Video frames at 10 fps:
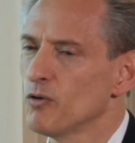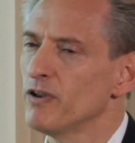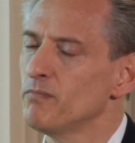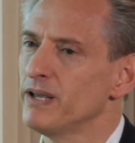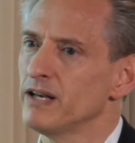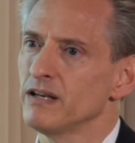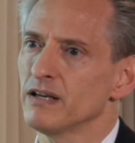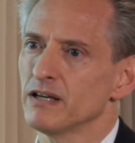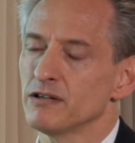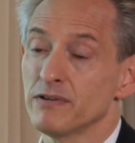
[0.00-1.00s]
We've been
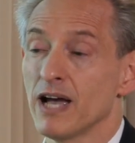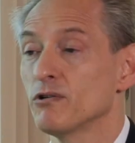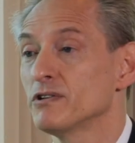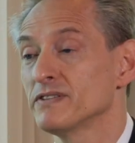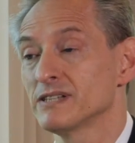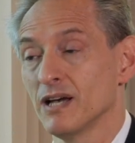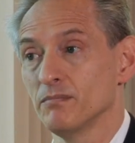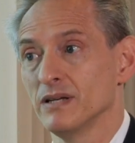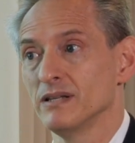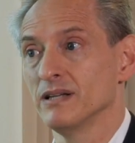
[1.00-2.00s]
around for
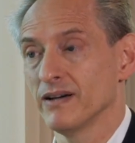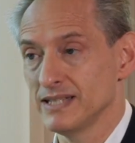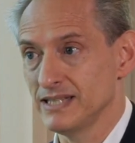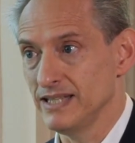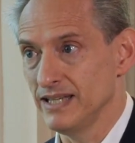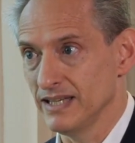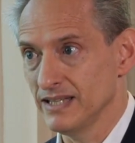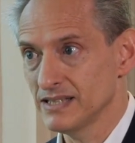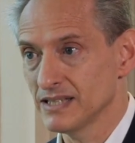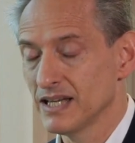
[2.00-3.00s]
some 90
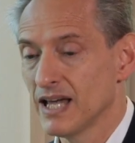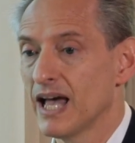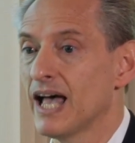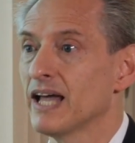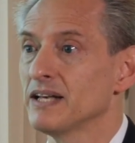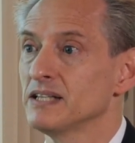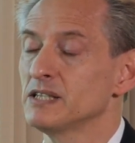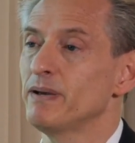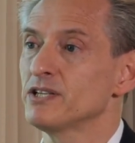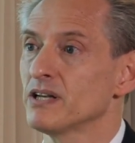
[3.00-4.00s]
years and
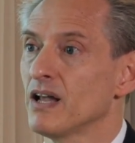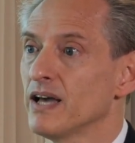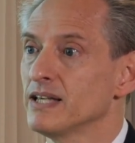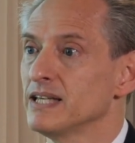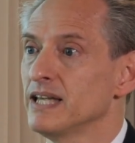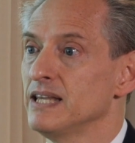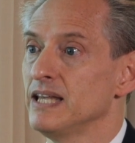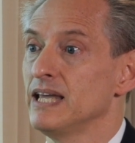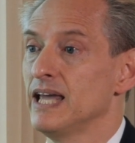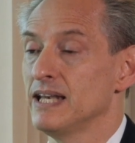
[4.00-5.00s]
specialise in
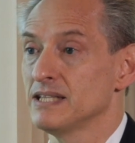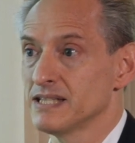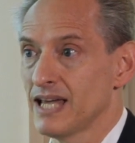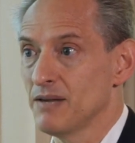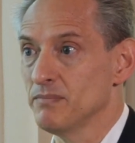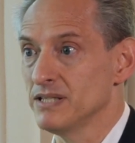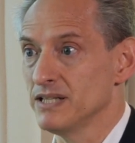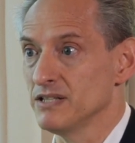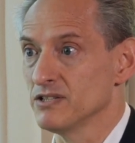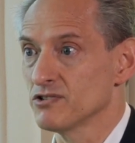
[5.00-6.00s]
the entertainment
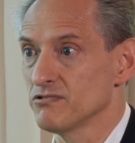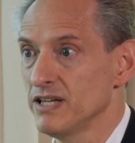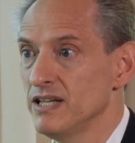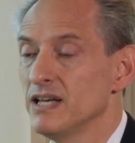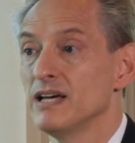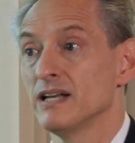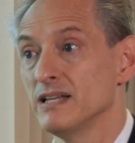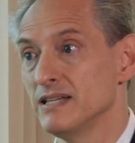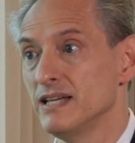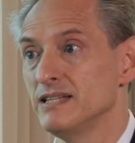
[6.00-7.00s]
industry and
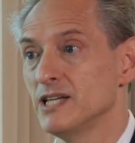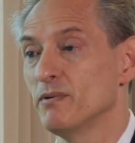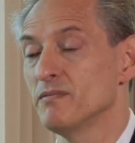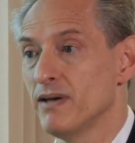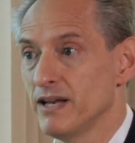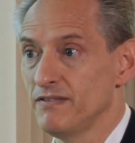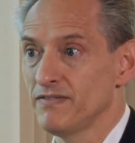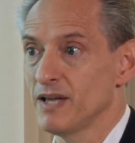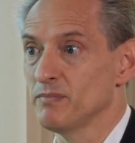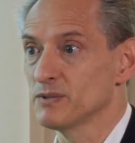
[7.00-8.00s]
indeed deal with many
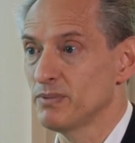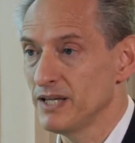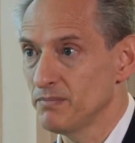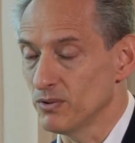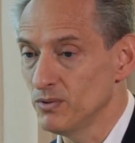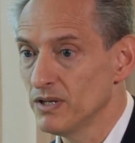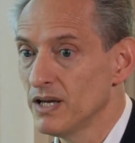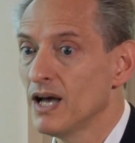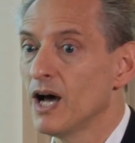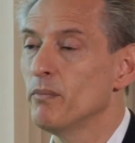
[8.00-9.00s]
famous people,
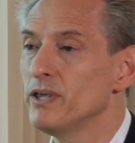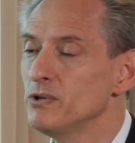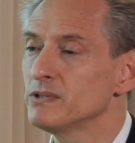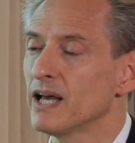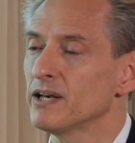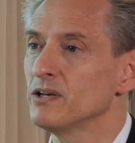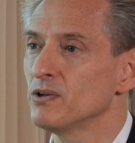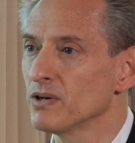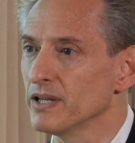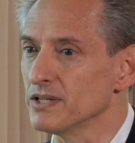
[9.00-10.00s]
and we use that
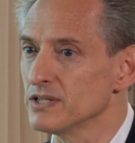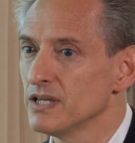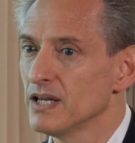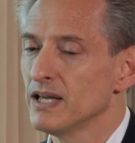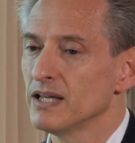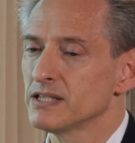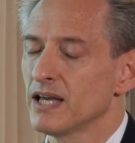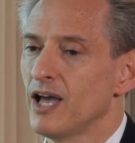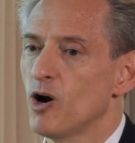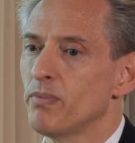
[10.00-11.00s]
knowledge to
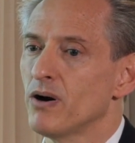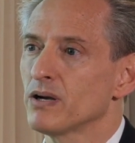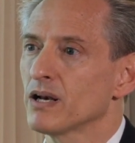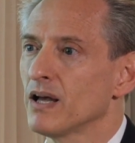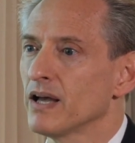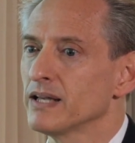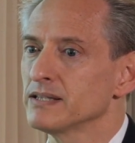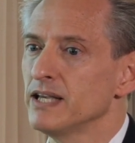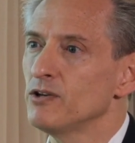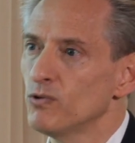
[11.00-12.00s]
help our
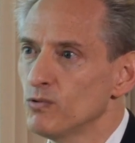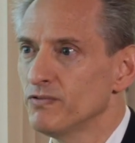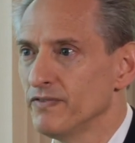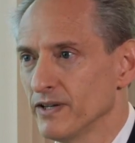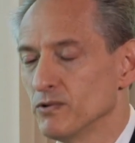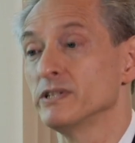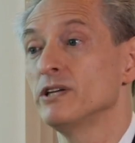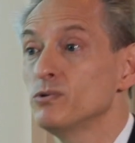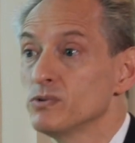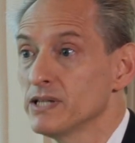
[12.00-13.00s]
clients in all fields,
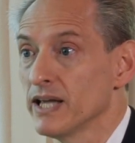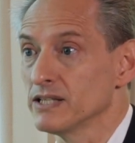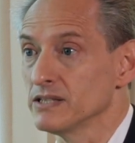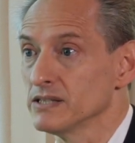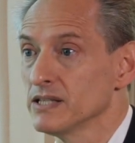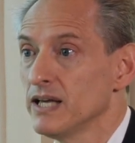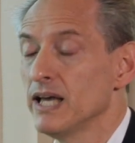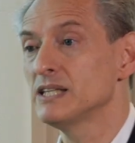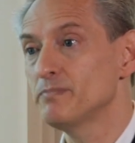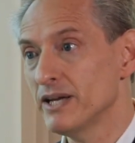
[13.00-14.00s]
in all sectors,
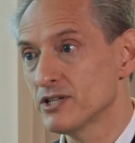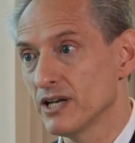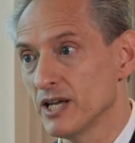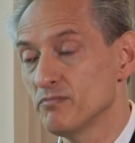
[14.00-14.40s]
especially